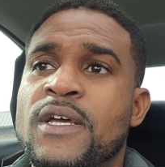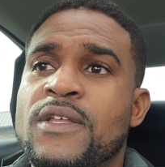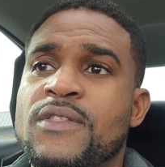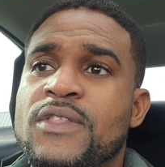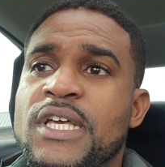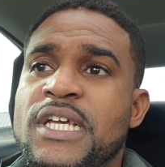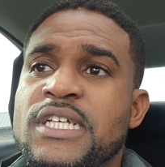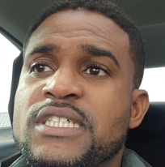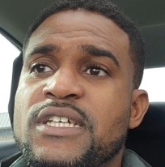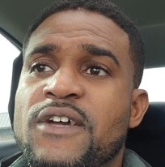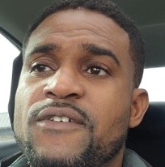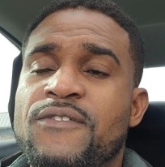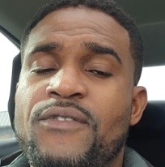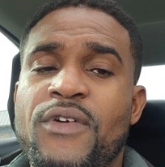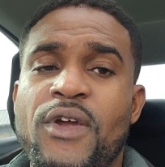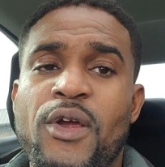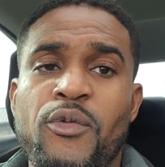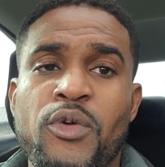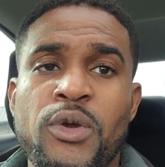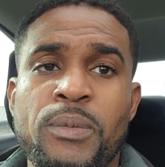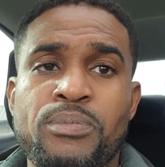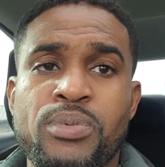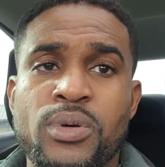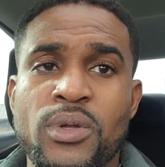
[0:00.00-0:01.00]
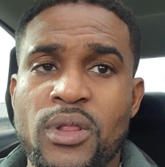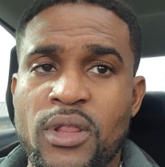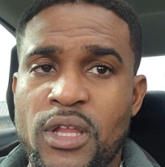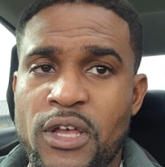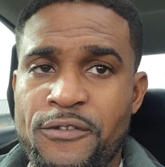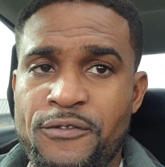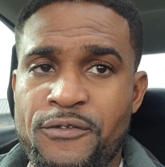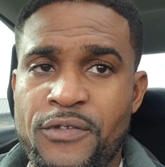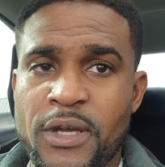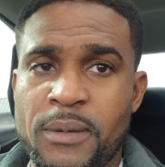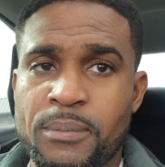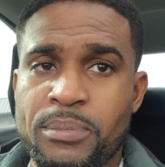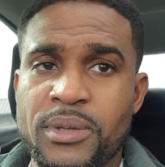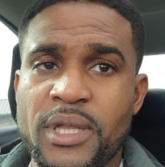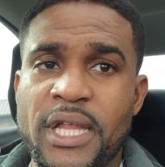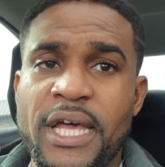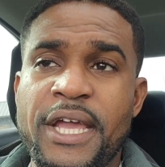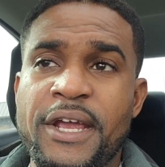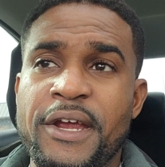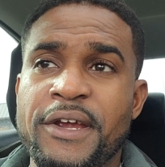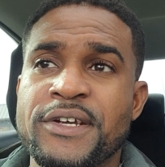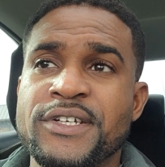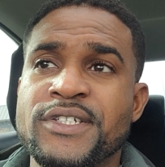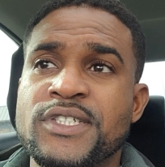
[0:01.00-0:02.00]
these are very prolific
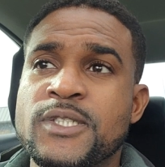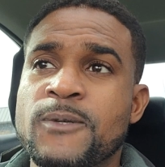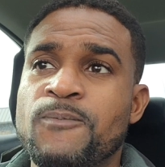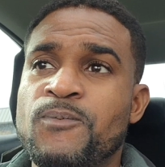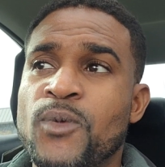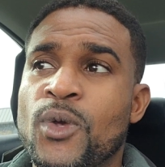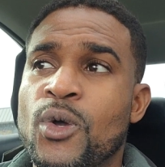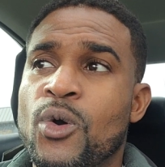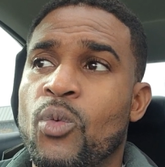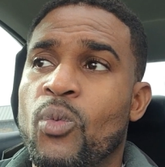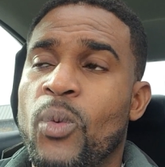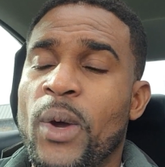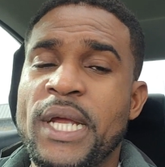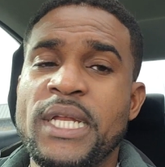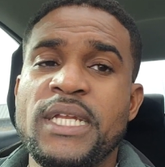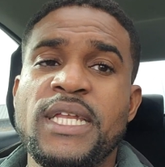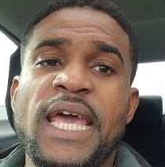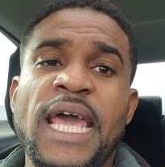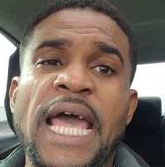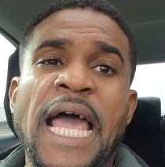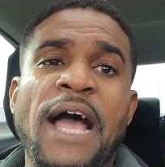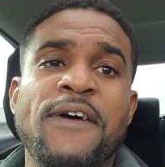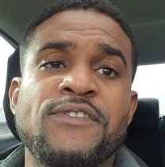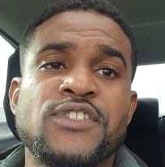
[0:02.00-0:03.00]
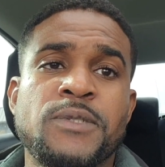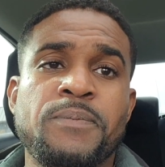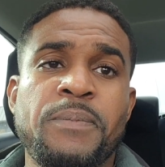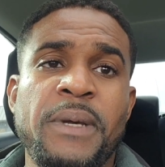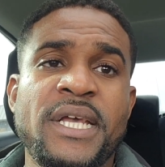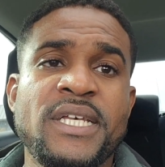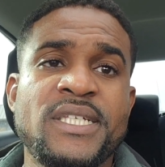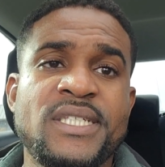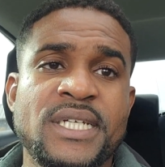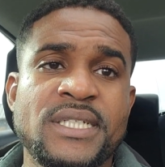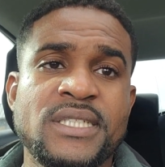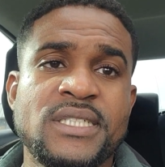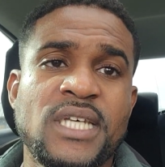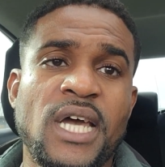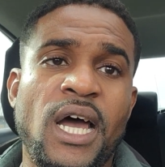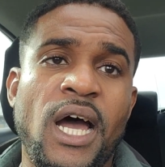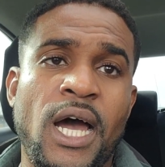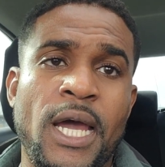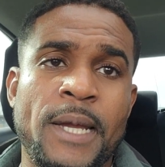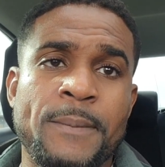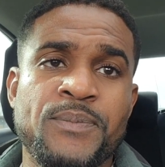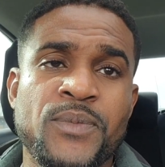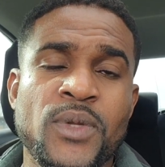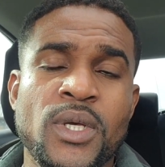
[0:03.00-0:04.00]
players when they have space and
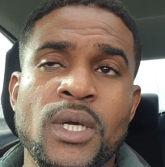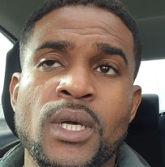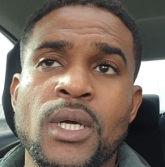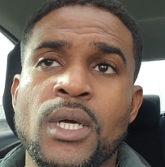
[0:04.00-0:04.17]
time.